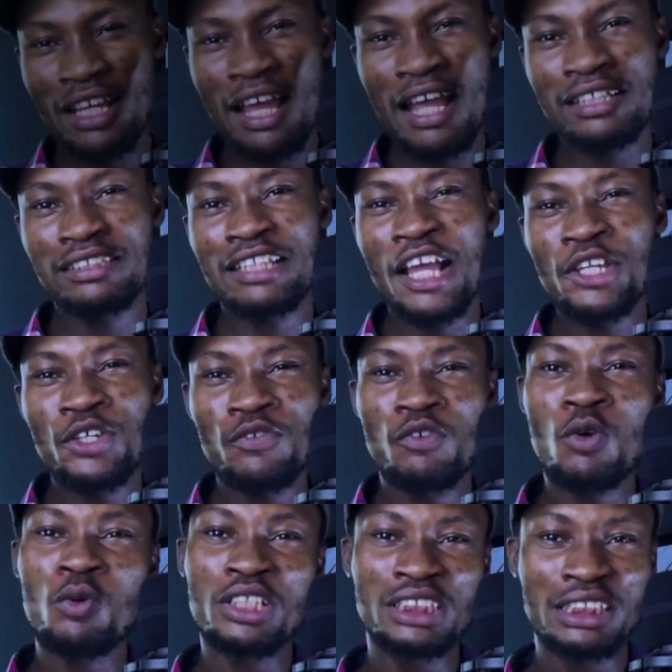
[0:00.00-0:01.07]
guys, thank you
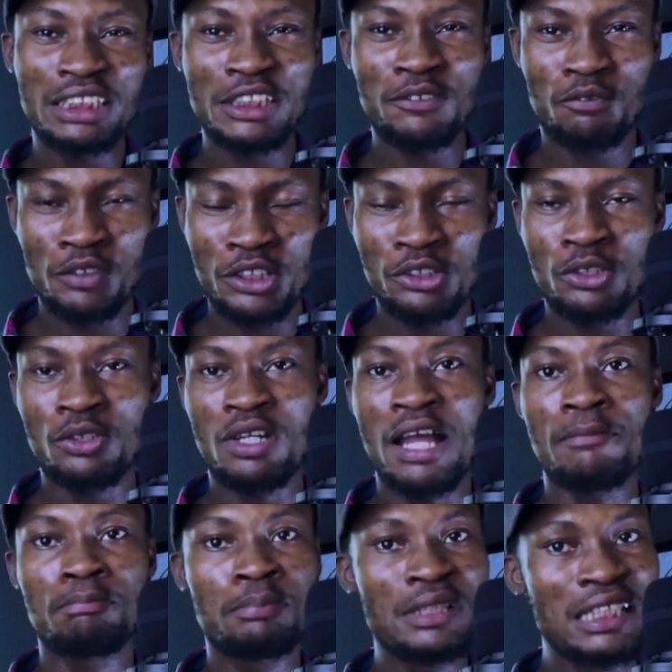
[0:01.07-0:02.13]
for watching this video,
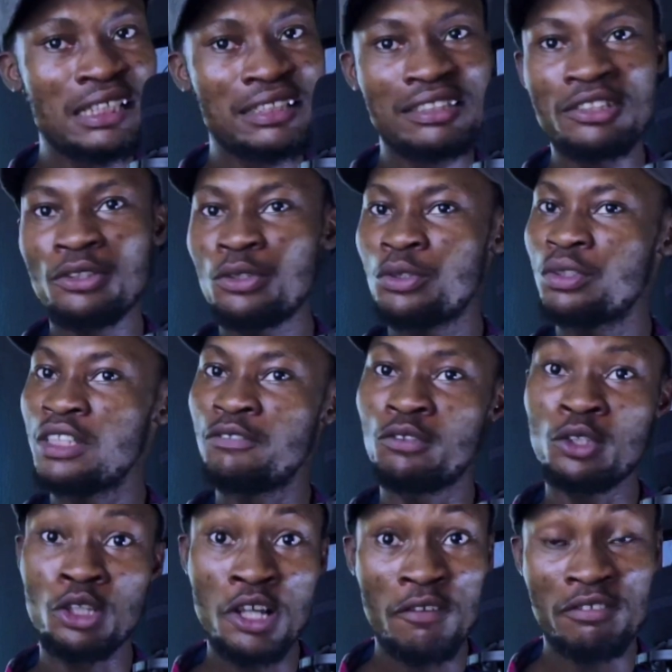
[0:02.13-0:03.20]
and please, if
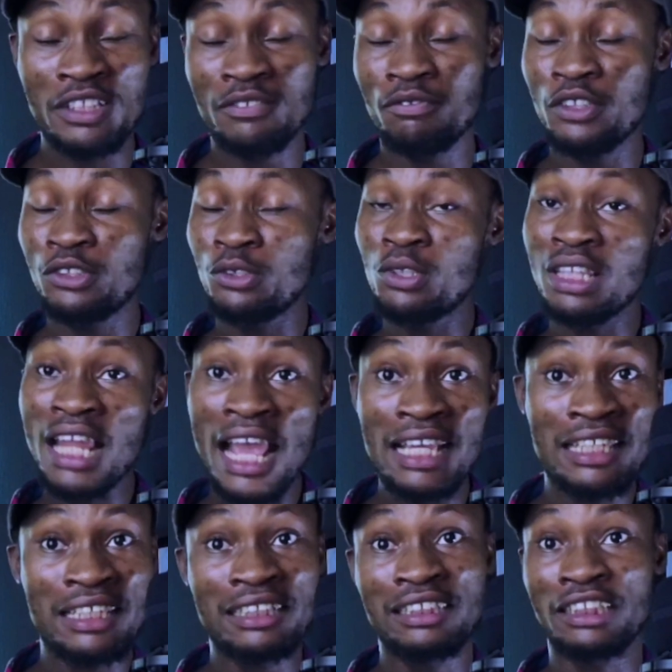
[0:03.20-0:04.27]
you love this video,
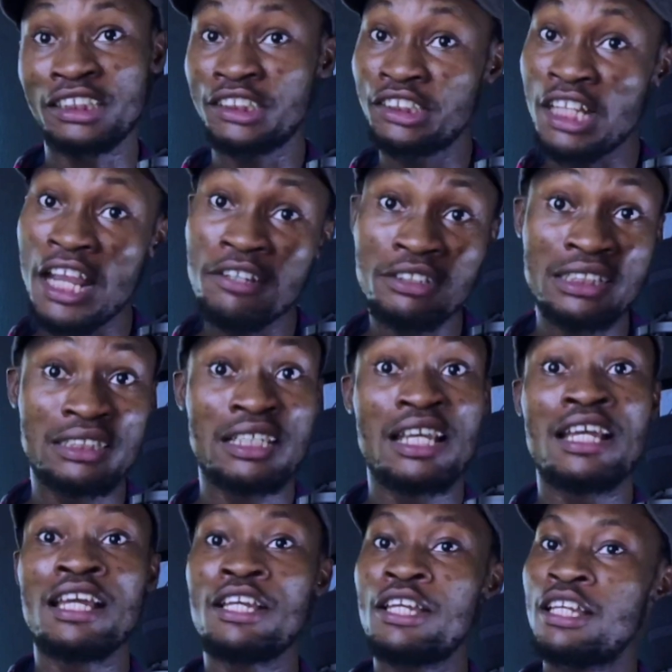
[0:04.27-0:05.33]
like it, share it,
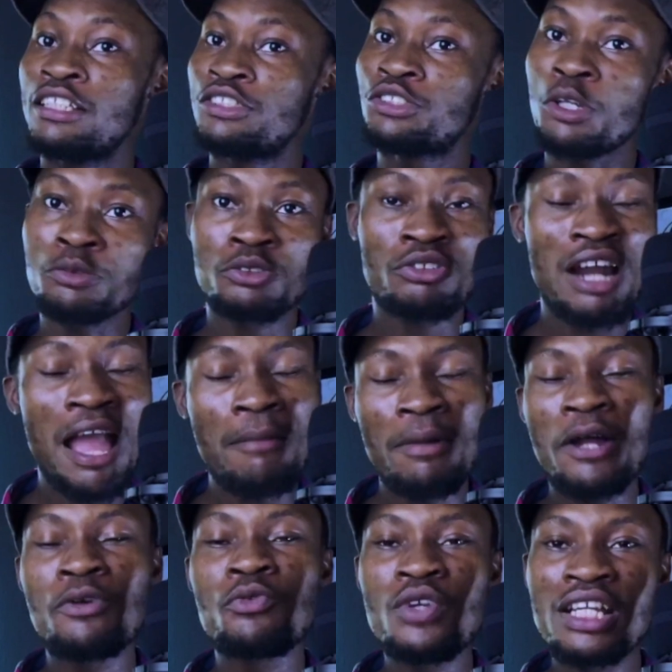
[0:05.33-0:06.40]
subscribe,
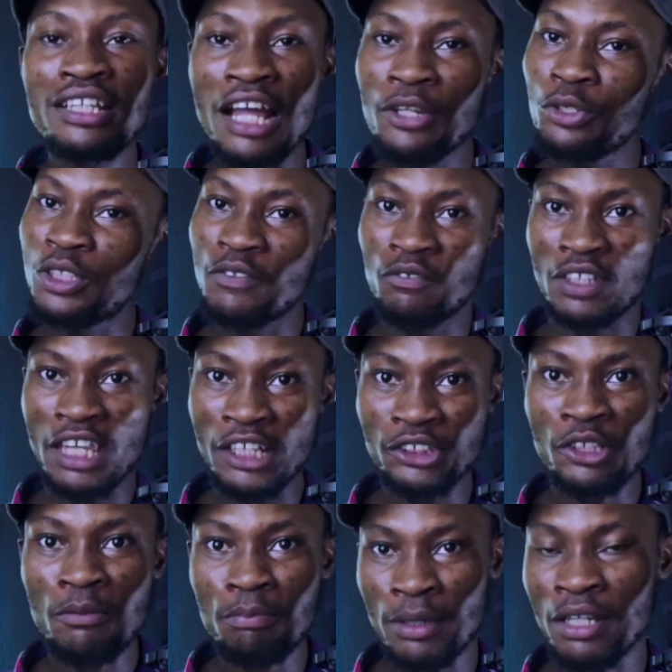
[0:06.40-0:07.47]
and ring that
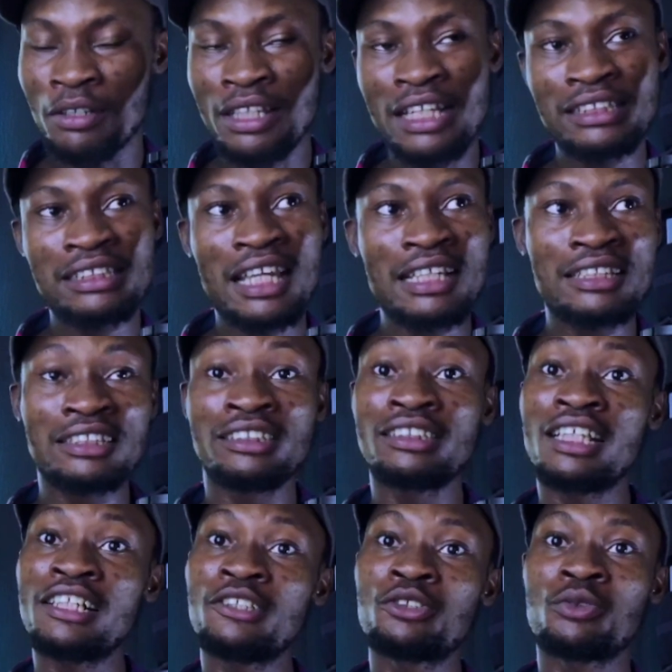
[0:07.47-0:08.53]
notification bell. Let's get this
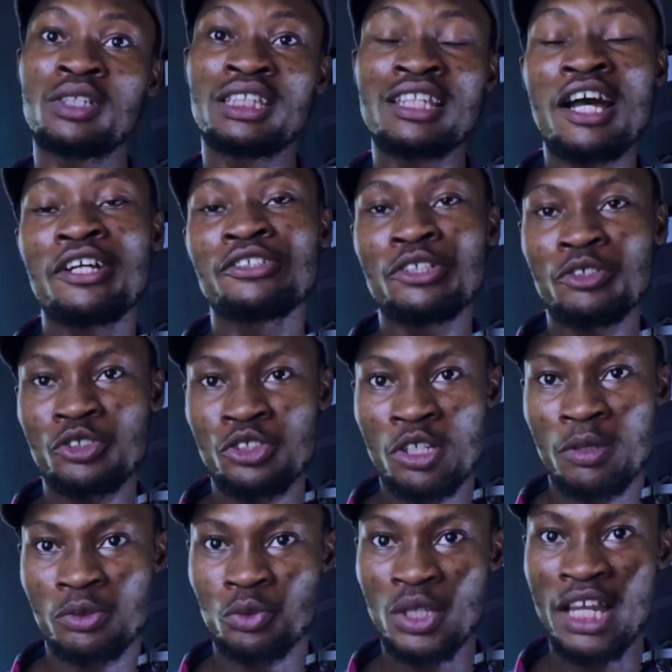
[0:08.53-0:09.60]
channel to 1,000
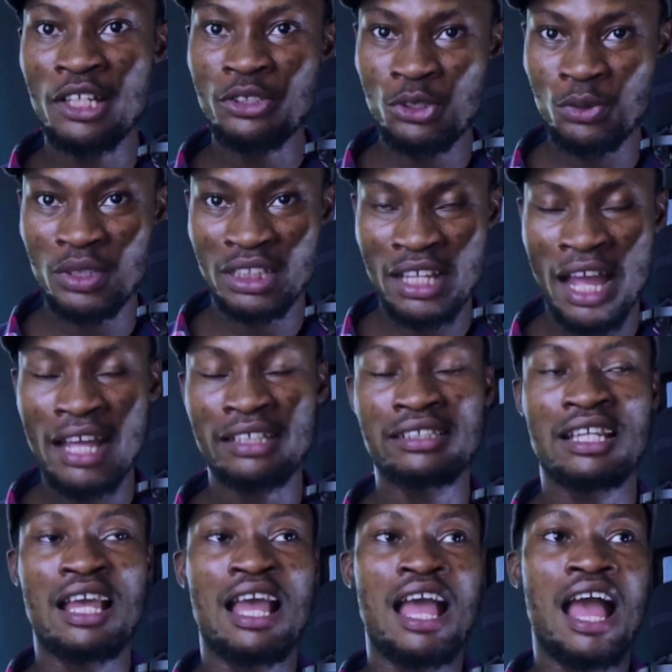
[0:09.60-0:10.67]
subs. We can do it, guys.
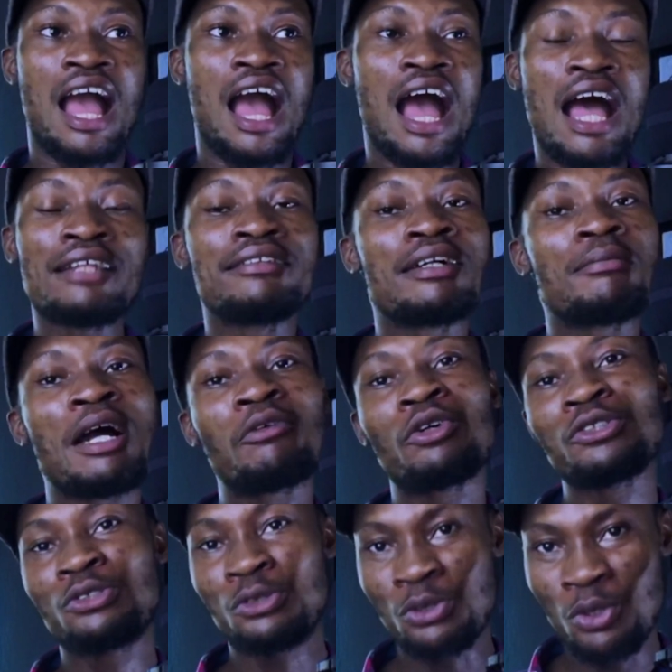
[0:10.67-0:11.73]
And I
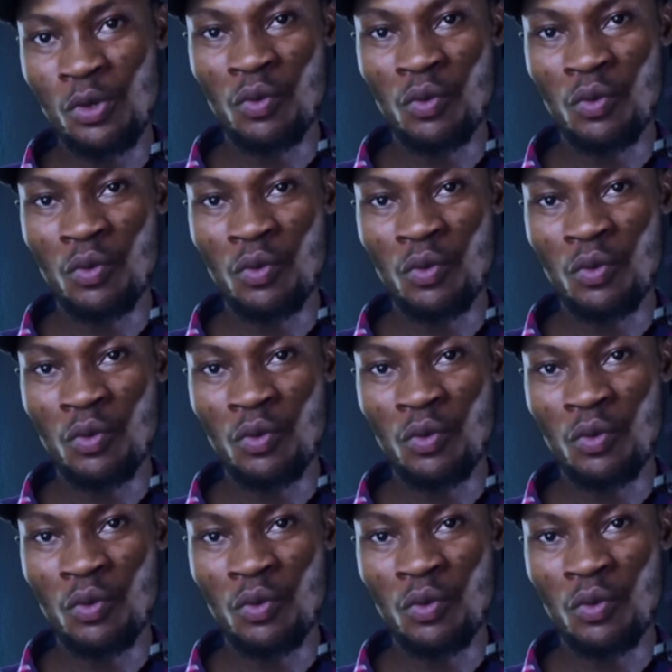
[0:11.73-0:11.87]
want to know,